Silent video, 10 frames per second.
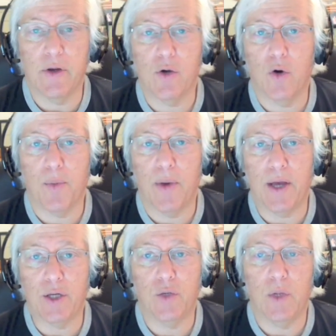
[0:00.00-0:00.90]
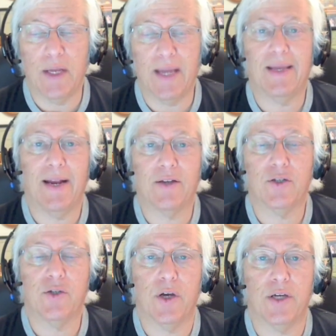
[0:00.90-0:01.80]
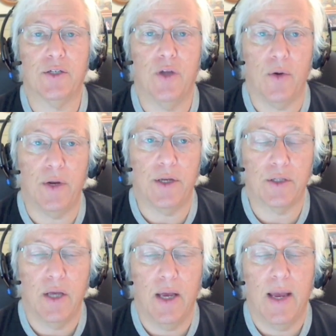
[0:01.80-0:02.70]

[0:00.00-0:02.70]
Clearing Corporation will get that exercise notice,